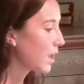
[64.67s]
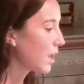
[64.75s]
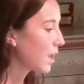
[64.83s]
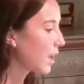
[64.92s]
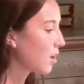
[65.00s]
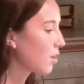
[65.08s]

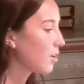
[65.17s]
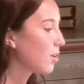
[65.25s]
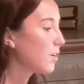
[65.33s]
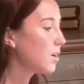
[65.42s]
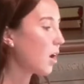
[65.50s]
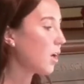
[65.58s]
And although
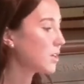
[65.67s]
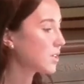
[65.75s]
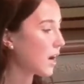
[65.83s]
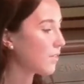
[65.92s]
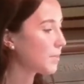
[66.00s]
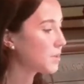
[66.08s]
the knowledge
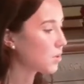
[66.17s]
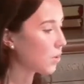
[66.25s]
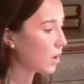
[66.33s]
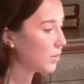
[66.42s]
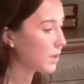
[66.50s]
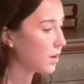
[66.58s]
I've
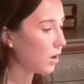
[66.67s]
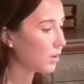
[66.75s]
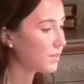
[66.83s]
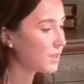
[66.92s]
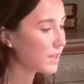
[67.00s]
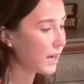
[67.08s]
absorbed in all
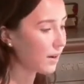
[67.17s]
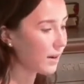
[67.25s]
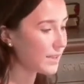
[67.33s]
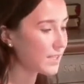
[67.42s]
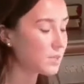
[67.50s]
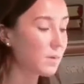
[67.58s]
of these
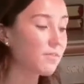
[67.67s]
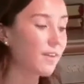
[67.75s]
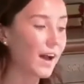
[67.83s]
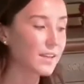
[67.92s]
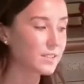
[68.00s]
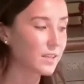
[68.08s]
areas has been
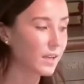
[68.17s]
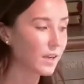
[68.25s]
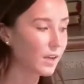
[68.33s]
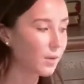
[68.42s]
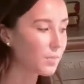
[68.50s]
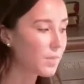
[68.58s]

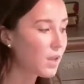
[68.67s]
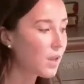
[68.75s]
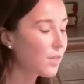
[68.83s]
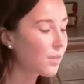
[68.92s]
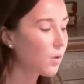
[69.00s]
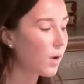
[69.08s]
fascinating,
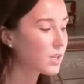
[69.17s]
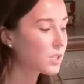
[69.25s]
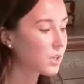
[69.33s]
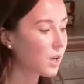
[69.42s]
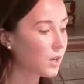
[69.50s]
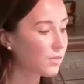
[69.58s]
the
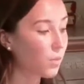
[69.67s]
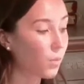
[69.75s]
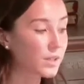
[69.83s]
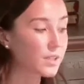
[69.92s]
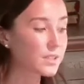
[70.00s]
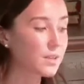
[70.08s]
question of
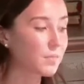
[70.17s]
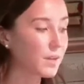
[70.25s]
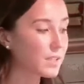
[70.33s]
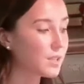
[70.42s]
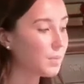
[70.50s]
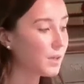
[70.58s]
what does it
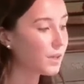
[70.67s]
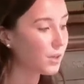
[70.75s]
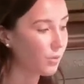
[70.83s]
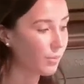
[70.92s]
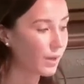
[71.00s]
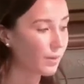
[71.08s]
mean to be
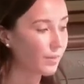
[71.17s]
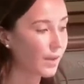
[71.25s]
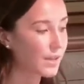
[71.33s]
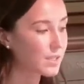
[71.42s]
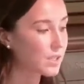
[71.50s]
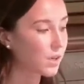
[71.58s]
human
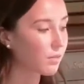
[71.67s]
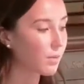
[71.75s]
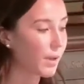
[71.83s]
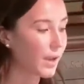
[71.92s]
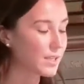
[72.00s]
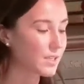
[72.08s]
has still
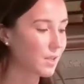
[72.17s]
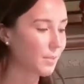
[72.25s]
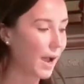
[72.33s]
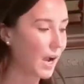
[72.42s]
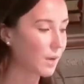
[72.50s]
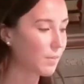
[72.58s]
remained in the
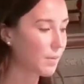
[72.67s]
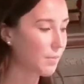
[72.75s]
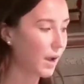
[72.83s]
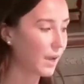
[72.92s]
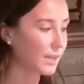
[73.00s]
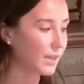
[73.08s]
back of my
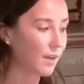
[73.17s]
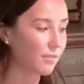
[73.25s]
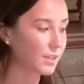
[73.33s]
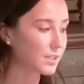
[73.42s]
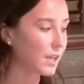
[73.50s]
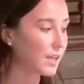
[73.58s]
mind
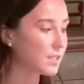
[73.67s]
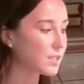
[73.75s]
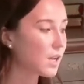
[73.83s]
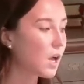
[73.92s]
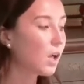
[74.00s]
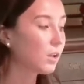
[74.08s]
ever since,
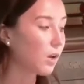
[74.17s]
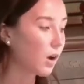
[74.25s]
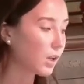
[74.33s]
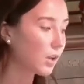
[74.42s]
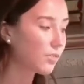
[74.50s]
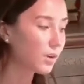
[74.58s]

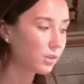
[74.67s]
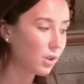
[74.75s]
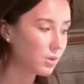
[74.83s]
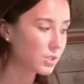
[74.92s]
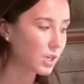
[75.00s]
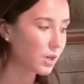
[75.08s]
longing for
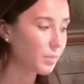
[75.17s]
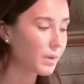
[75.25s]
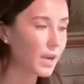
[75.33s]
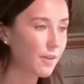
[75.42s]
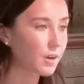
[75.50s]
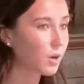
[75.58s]
closure
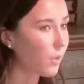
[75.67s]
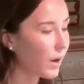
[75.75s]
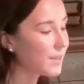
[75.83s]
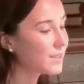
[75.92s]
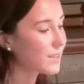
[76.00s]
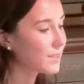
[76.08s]
but never
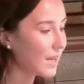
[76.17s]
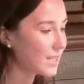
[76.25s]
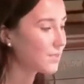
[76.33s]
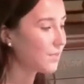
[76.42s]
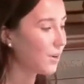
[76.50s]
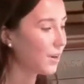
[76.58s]
quite
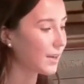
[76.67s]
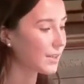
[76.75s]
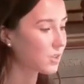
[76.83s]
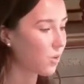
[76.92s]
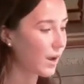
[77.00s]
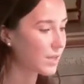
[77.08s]
successful in
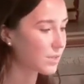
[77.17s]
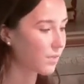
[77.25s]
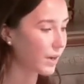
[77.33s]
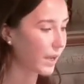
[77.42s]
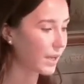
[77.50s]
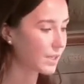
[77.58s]
its quest
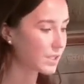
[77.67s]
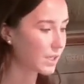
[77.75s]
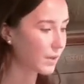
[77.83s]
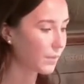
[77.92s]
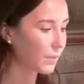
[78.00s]
for an answer.